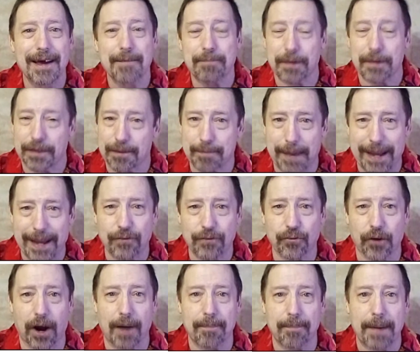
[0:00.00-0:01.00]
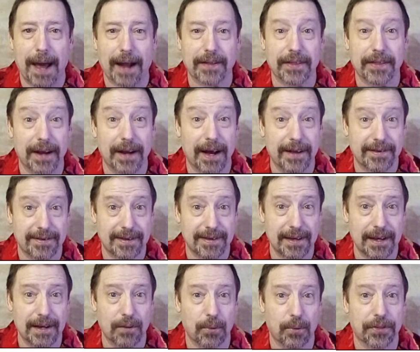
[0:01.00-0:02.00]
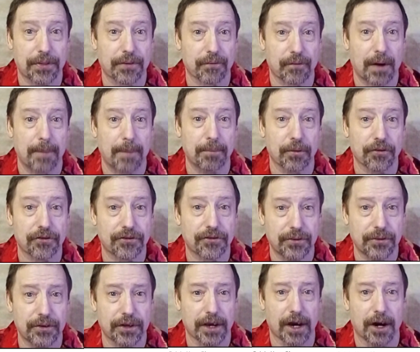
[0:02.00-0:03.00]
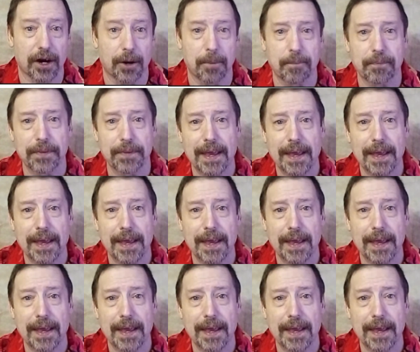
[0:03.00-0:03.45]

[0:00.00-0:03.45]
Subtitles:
but the main drawback that I see with the Rumble Studio